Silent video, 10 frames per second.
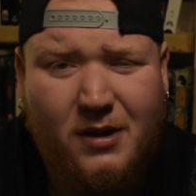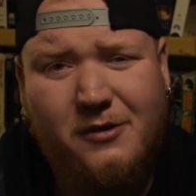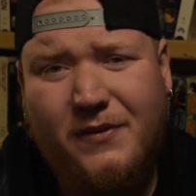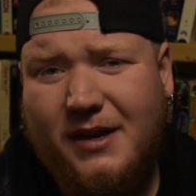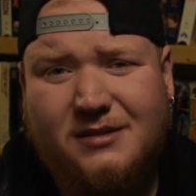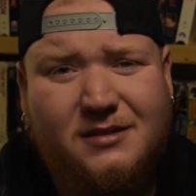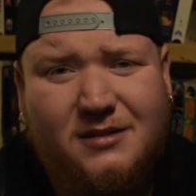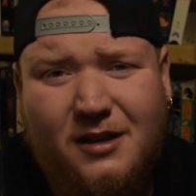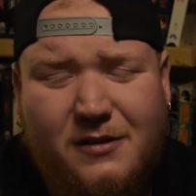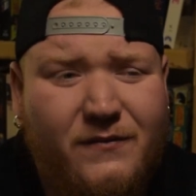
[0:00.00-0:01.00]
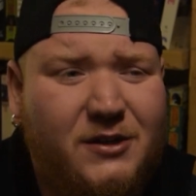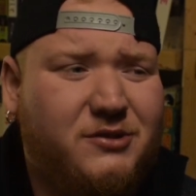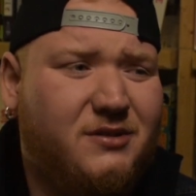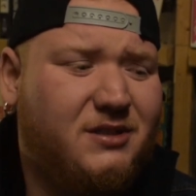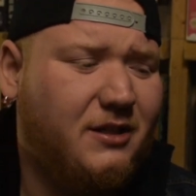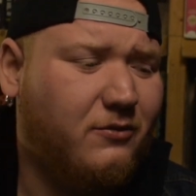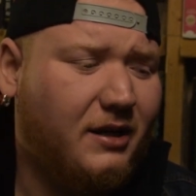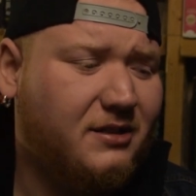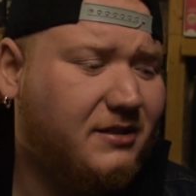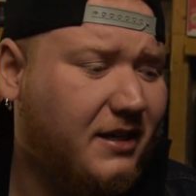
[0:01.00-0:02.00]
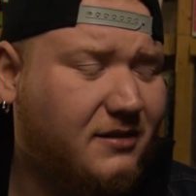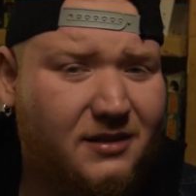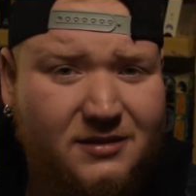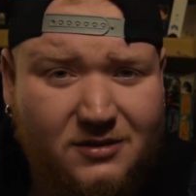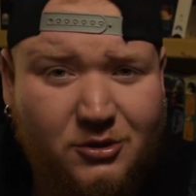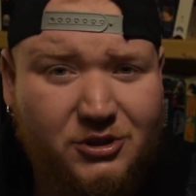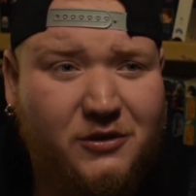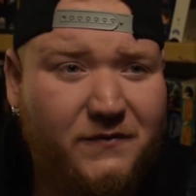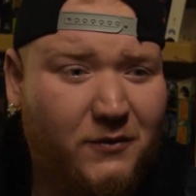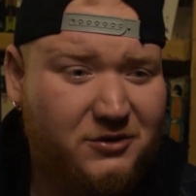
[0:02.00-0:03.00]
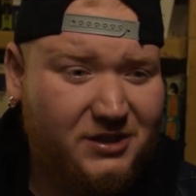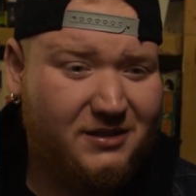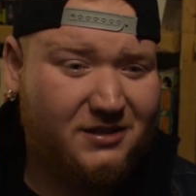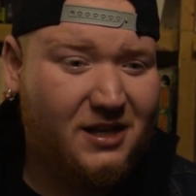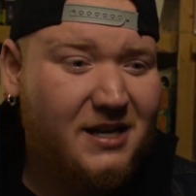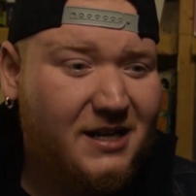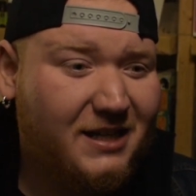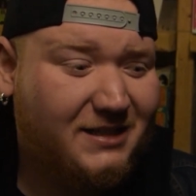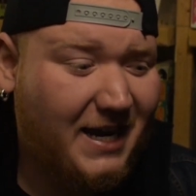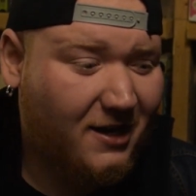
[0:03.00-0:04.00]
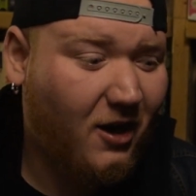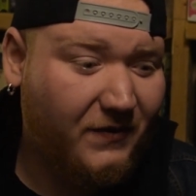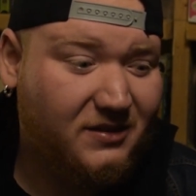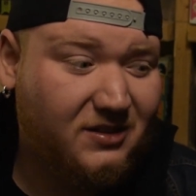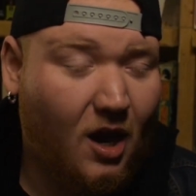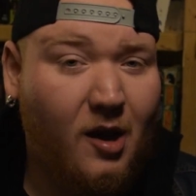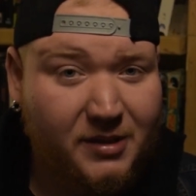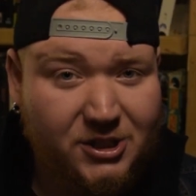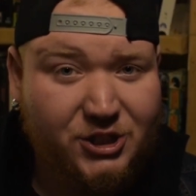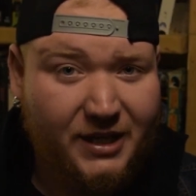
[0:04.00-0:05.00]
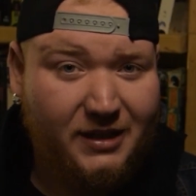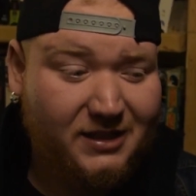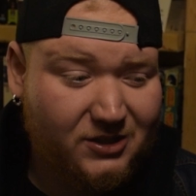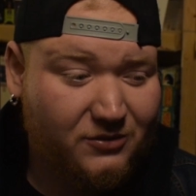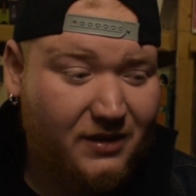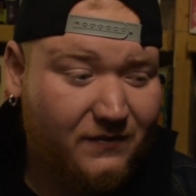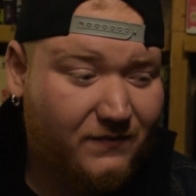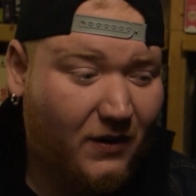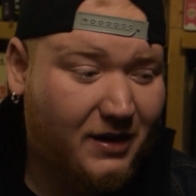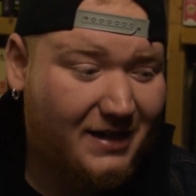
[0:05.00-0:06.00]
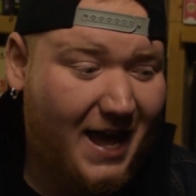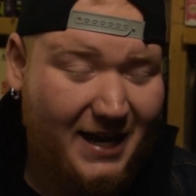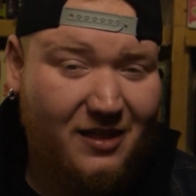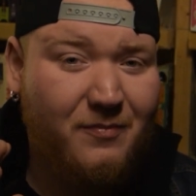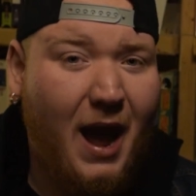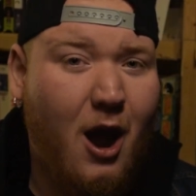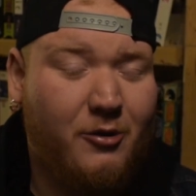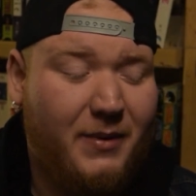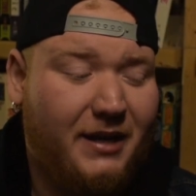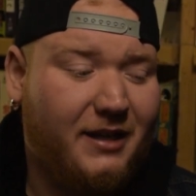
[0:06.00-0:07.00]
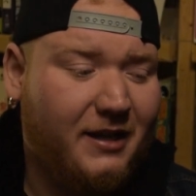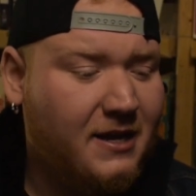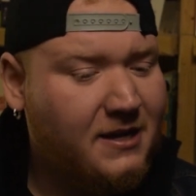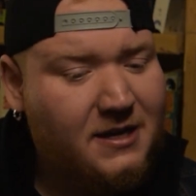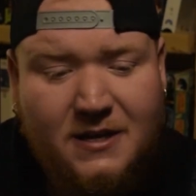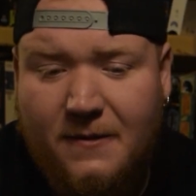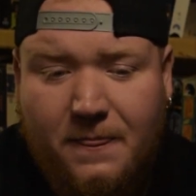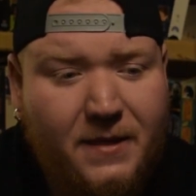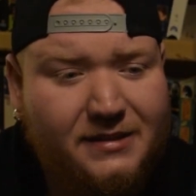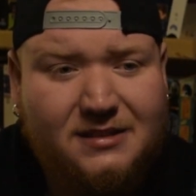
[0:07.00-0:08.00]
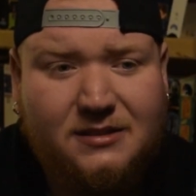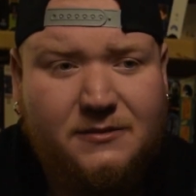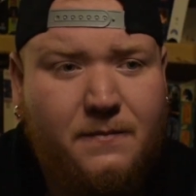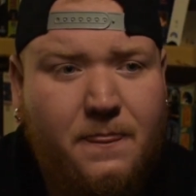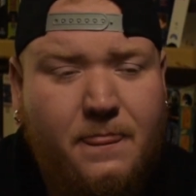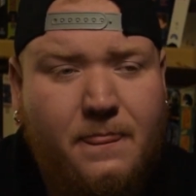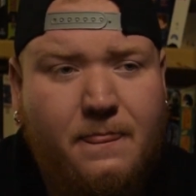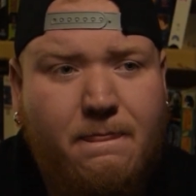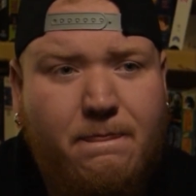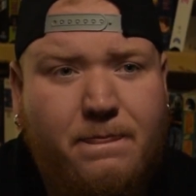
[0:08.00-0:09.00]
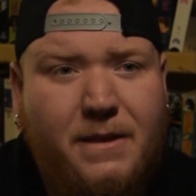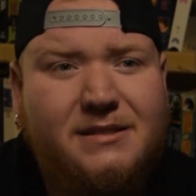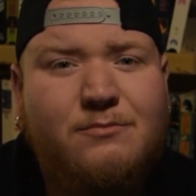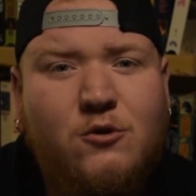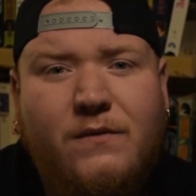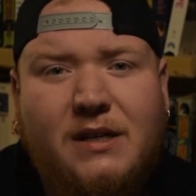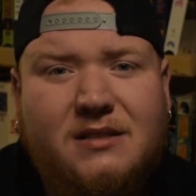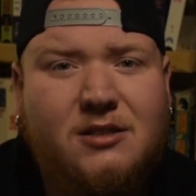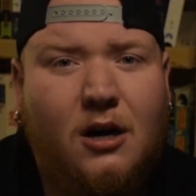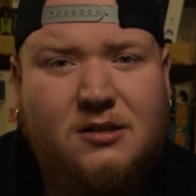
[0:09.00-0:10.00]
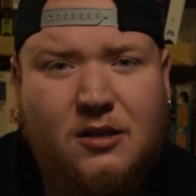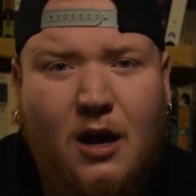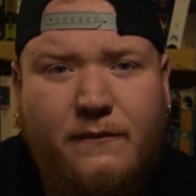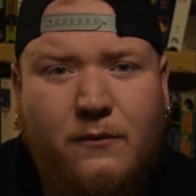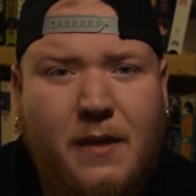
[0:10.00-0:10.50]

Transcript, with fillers: but I don't think it's an official sequel. I just think it's his Lucio Fulci's take on this zombie shit, like to the fucking nth power, man. Like this this movie starts off